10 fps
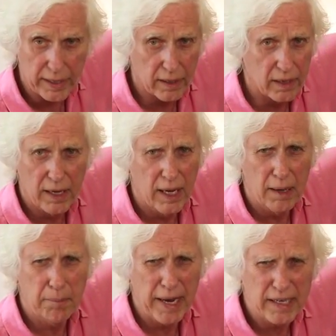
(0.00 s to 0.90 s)
here,
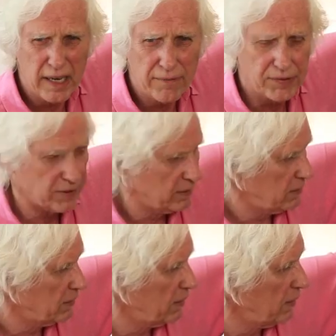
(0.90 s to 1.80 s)
magnificent.
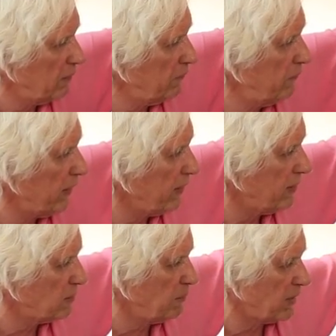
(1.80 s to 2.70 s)
Very
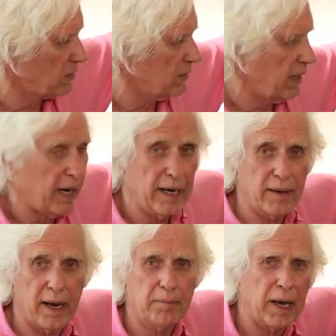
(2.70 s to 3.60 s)
special.
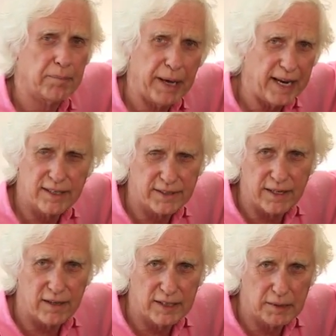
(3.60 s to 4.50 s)
I'm not paid to
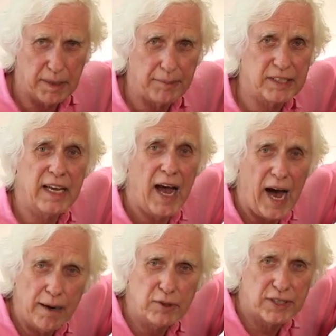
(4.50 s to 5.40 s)
sell these babies.
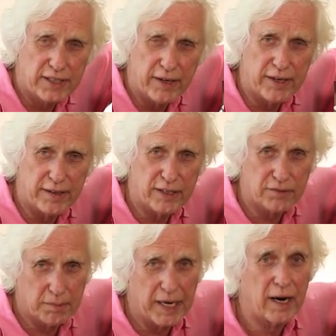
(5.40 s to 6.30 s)
I'm just telling you this
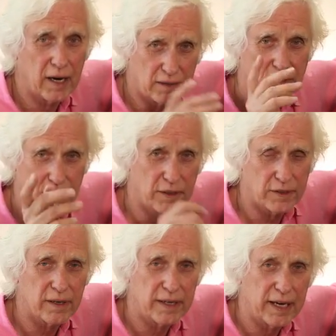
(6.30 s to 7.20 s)
from my heart, so
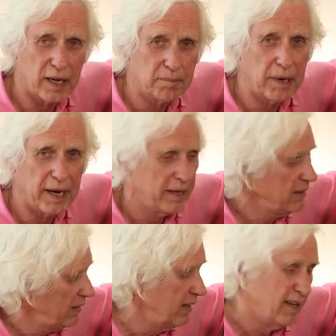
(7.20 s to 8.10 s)
you're in on
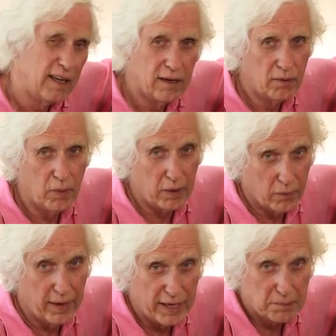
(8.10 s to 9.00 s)
what
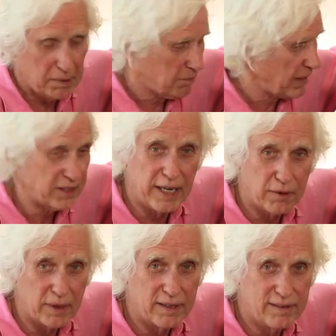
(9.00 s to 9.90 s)
has been my
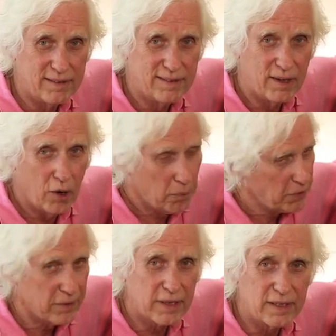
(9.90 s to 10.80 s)
secret. Hope
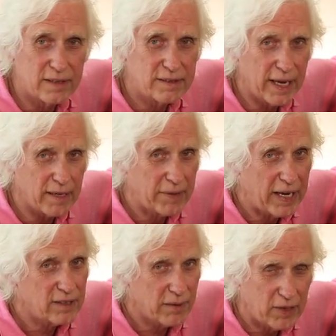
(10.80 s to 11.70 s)
you can take
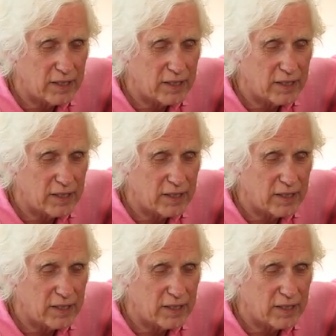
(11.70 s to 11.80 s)
advantage of